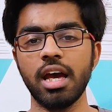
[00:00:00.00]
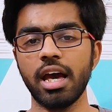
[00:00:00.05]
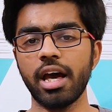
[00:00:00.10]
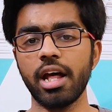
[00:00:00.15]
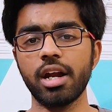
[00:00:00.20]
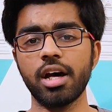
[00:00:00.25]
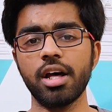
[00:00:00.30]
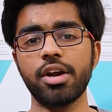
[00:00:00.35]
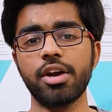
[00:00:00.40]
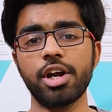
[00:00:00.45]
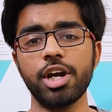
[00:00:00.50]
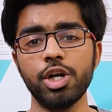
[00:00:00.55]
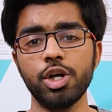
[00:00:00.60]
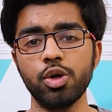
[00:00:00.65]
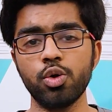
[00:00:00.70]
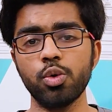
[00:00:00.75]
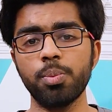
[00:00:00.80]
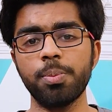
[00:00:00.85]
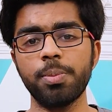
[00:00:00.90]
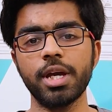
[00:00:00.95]
and are
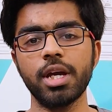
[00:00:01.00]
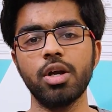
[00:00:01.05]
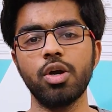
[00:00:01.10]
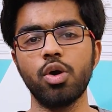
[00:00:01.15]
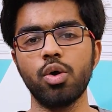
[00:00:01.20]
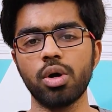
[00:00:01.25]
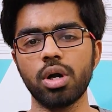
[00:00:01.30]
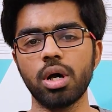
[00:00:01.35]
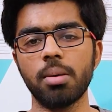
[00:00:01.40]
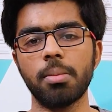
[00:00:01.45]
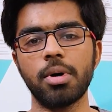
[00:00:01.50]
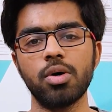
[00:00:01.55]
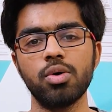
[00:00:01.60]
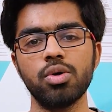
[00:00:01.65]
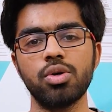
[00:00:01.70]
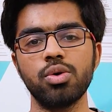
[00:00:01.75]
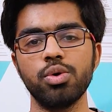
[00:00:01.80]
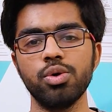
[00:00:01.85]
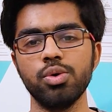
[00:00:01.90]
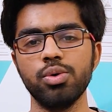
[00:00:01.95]
ready to pay good
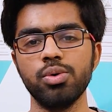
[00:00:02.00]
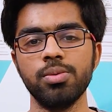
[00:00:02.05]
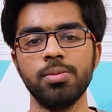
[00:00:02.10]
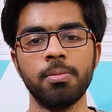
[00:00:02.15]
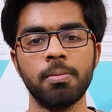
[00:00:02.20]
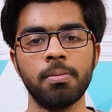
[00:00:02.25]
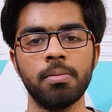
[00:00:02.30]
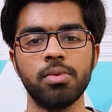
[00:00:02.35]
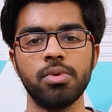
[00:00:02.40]
amount to you.